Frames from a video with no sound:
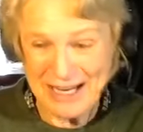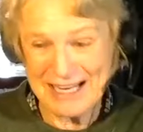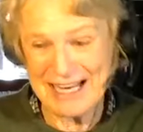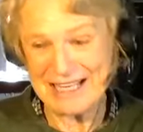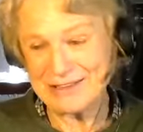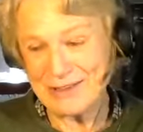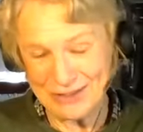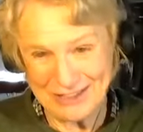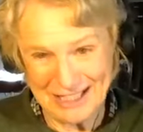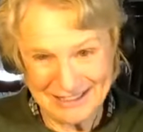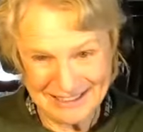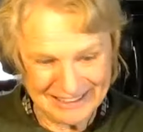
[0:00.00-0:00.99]
I had not
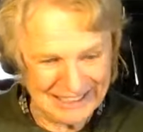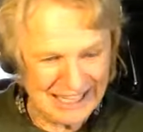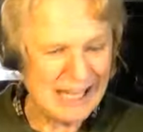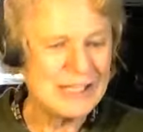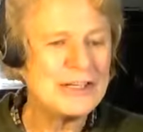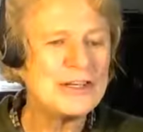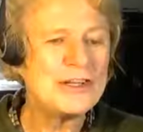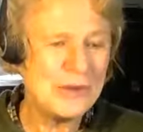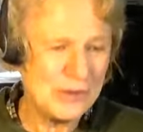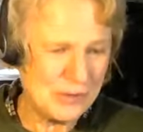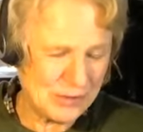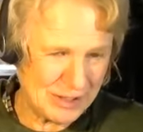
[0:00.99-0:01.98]
done it. I
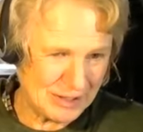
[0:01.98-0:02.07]
knew